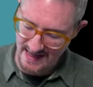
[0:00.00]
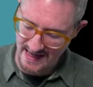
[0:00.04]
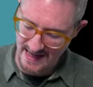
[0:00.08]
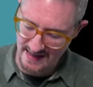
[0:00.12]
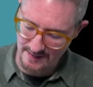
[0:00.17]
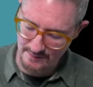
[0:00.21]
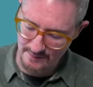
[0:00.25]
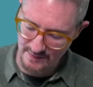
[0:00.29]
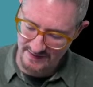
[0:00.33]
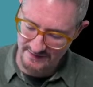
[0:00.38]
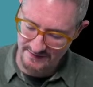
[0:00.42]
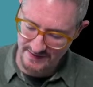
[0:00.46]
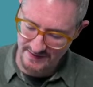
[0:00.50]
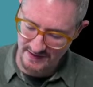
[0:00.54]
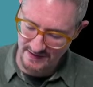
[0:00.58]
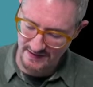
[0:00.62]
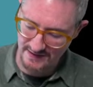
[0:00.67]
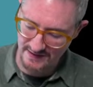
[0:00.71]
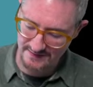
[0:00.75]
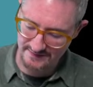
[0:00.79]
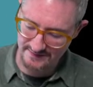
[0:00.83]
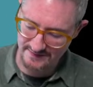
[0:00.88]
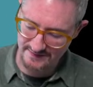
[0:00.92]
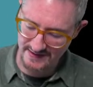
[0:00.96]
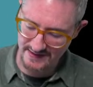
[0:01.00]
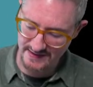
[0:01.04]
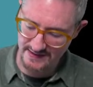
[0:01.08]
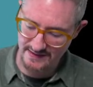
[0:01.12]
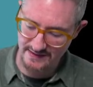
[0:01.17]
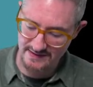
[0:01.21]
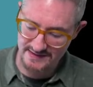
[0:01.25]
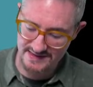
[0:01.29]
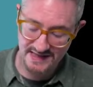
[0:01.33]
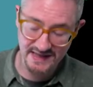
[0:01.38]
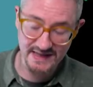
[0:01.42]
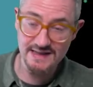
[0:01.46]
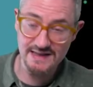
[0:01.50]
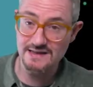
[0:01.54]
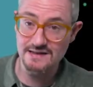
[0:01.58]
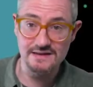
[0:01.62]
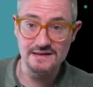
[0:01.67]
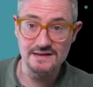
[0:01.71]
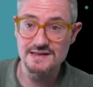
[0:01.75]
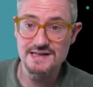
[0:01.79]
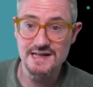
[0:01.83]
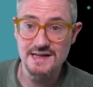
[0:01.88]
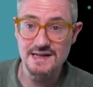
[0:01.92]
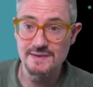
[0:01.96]
and we've got a
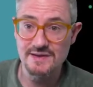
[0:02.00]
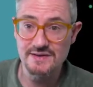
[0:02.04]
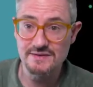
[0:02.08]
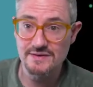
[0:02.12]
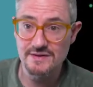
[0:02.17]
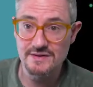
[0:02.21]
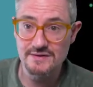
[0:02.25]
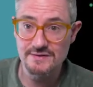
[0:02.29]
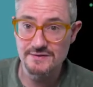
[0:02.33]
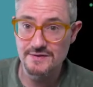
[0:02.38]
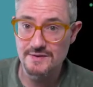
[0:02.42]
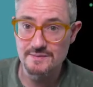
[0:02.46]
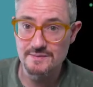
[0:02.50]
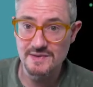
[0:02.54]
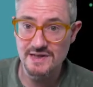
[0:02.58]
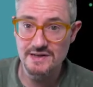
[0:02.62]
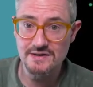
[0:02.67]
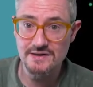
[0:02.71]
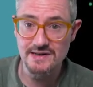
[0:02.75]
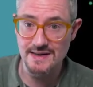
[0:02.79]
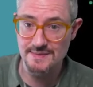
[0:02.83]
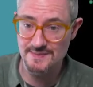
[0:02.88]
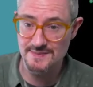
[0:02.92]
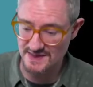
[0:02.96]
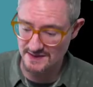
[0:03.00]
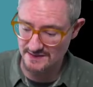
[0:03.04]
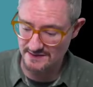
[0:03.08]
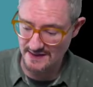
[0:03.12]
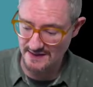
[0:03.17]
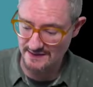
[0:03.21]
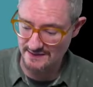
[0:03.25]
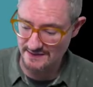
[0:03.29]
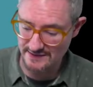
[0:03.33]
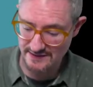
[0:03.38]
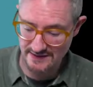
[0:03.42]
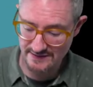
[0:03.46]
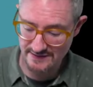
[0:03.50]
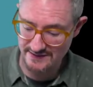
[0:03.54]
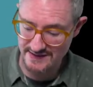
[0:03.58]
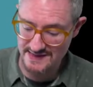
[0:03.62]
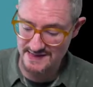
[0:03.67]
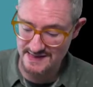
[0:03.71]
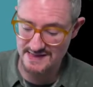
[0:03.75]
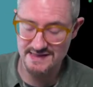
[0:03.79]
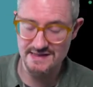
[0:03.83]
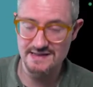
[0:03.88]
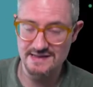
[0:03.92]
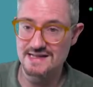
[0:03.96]
title that's coming through from CueCam. So now
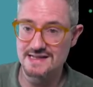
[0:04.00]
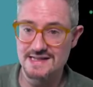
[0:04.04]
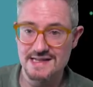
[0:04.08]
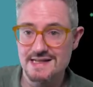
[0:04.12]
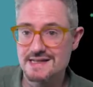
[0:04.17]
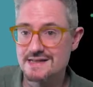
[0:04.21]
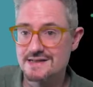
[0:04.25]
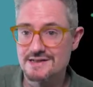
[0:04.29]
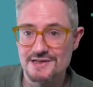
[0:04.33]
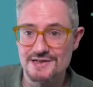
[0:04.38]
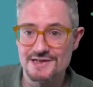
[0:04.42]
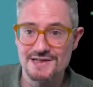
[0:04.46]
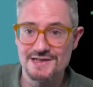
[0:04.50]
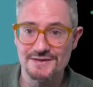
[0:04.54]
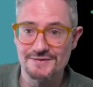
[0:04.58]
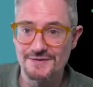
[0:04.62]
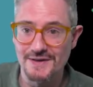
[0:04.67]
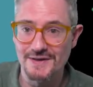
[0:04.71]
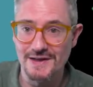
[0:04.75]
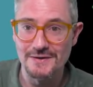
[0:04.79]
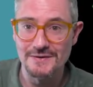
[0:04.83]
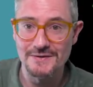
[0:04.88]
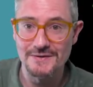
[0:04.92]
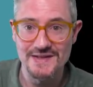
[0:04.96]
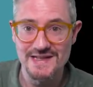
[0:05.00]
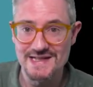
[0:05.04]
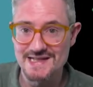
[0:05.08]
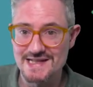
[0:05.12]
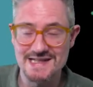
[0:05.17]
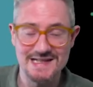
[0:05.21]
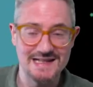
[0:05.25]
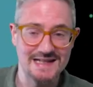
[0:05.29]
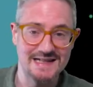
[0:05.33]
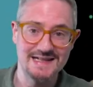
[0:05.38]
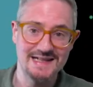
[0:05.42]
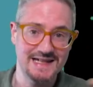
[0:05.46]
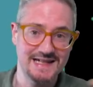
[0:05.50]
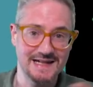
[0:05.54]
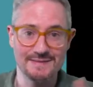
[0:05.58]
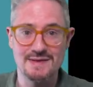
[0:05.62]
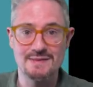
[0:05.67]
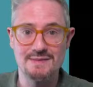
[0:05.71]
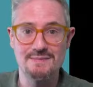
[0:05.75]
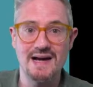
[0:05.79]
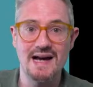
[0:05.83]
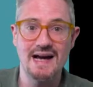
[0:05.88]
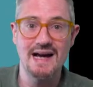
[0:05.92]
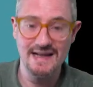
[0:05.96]
this isn't just the phone, this is like
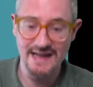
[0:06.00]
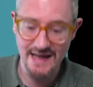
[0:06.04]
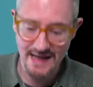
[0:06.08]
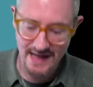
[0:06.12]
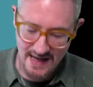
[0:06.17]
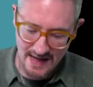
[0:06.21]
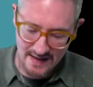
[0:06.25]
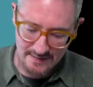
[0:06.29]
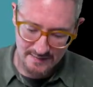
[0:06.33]
coming back.